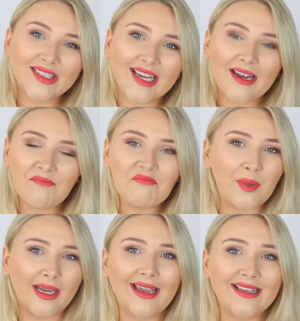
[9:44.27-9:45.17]
skin?
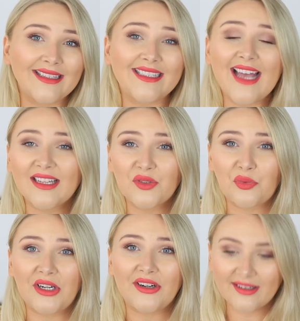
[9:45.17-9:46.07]
Because that's
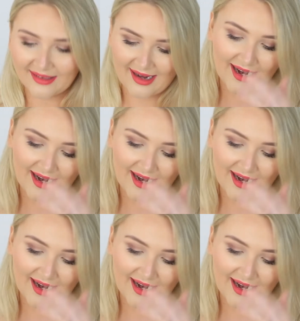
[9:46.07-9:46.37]
weird.